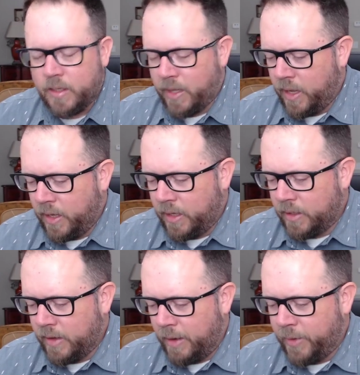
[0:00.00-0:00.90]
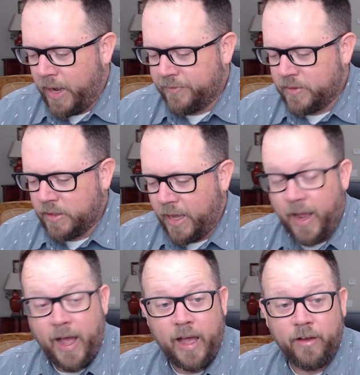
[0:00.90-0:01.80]
And I'm gonna have to, and I
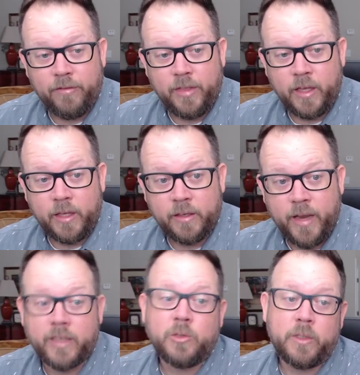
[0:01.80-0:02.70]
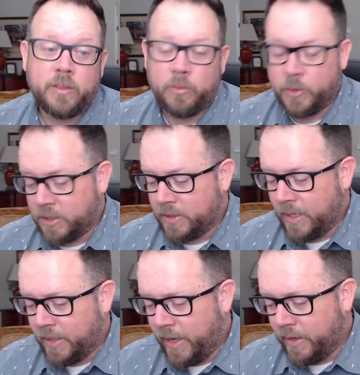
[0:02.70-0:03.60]
have the next one, which is
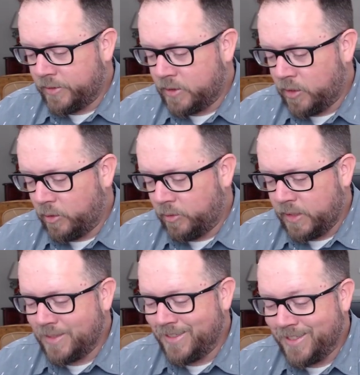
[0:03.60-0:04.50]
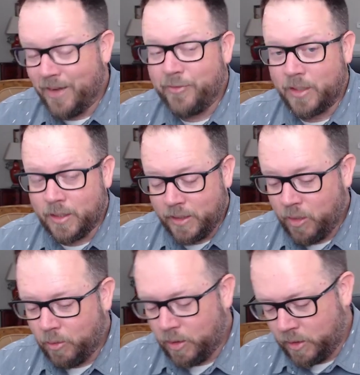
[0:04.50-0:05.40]
at the house. So these definitely
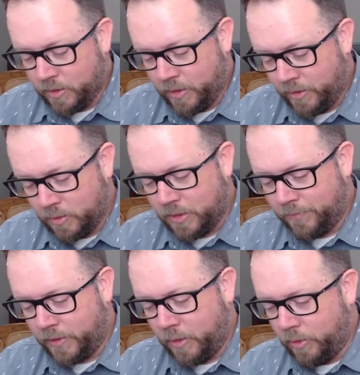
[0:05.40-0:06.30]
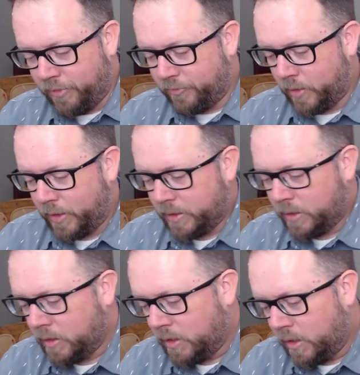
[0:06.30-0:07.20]
go on, and those definitely go on the front.
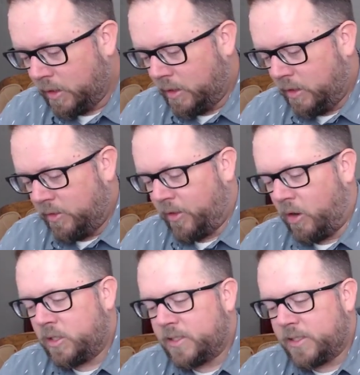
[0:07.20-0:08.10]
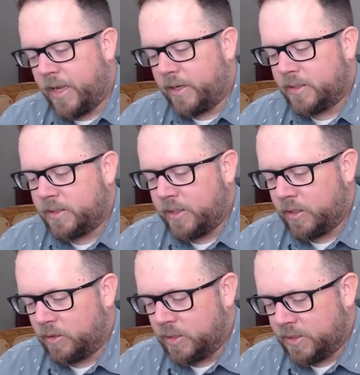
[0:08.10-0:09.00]
The Art Snack
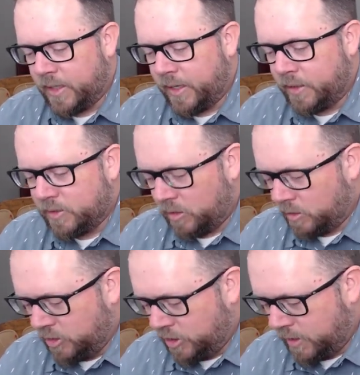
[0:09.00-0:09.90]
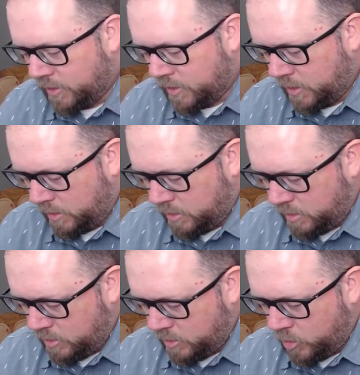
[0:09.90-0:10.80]
sticker designs are just
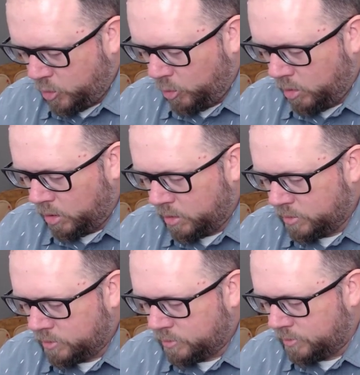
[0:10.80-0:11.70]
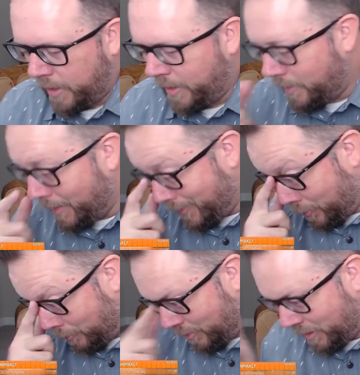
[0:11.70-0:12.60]
cool, right? They do
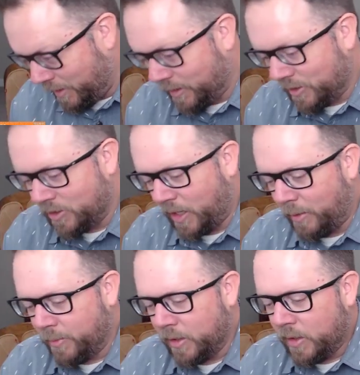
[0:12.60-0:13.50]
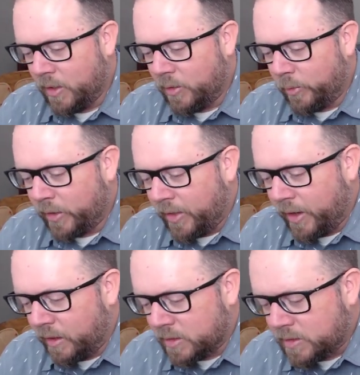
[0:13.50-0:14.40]
a really good job with
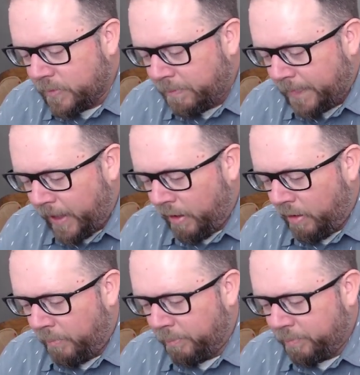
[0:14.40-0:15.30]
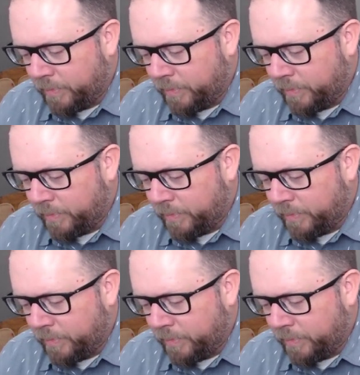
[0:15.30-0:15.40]
theirs. Um,